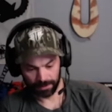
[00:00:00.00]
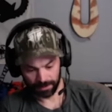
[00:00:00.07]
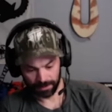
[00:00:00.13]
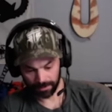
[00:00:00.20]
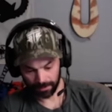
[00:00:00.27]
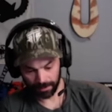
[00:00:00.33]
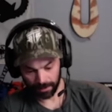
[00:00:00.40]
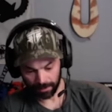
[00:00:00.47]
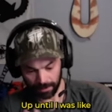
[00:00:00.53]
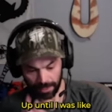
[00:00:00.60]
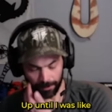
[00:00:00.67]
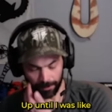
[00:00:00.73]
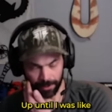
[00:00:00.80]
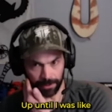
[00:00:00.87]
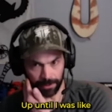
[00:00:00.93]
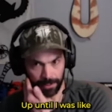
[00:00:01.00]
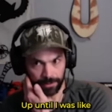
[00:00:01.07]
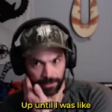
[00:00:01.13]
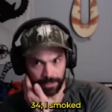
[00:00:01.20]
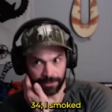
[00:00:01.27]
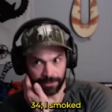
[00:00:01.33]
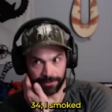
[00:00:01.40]
well, yeah, up until I was
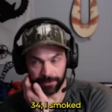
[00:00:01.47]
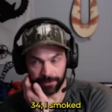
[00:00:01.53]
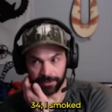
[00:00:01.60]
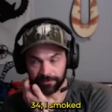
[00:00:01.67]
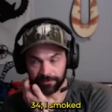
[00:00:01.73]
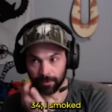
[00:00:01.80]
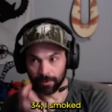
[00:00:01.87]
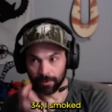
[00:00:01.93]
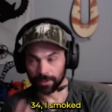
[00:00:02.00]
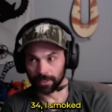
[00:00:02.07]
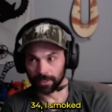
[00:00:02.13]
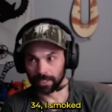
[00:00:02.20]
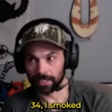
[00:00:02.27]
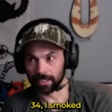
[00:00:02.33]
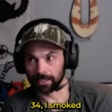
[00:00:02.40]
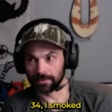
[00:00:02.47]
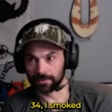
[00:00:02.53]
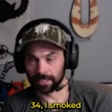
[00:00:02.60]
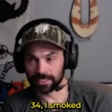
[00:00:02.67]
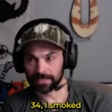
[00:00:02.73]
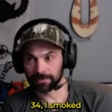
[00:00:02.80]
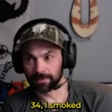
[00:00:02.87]
like 34, I I,
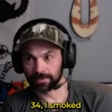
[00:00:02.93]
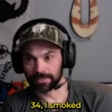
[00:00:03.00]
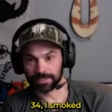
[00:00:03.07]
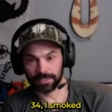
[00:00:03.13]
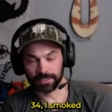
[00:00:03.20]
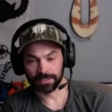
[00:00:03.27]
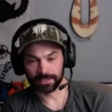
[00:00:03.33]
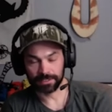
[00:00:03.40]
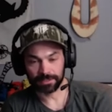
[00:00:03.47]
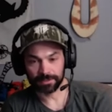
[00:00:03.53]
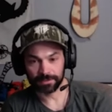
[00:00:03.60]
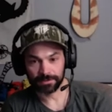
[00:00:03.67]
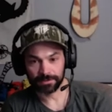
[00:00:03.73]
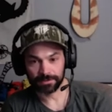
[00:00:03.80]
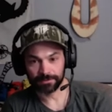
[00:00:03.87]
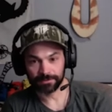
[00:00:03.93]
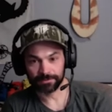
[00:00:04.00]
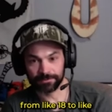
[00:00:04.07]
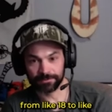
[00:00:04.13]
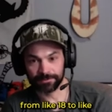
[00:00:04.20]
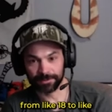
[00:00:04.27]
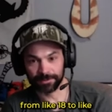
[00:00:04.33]
I smoked cigs
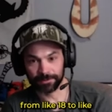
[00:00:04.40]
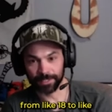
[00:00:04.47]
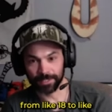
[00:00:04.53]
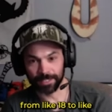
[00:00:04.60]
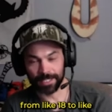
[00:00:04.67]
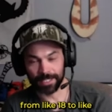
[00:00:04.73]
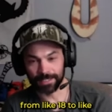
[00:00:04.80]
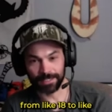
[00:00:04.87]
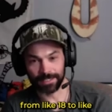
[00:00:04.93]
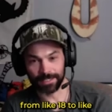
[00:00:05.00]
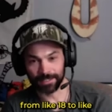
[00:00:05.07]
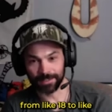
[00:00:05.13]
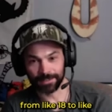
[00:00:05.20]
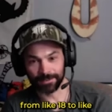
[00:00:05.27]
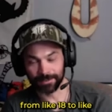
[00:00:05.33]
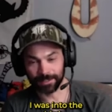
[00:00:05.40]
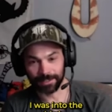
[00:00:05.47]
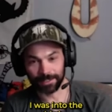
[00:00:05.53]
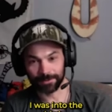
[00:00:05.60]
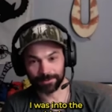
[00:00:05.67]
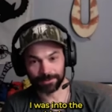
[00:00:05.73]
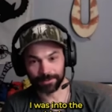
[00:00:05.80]
from like 18 to like
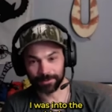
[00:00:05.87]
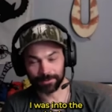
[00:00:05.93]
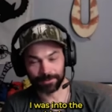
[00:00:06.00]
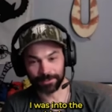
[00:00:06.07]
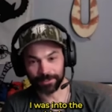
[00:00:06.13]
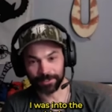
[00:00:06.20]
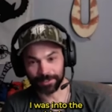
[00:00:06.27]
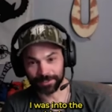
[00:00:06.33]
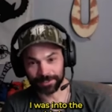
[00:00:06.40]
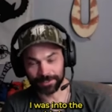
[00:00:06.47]
I was into the 30s.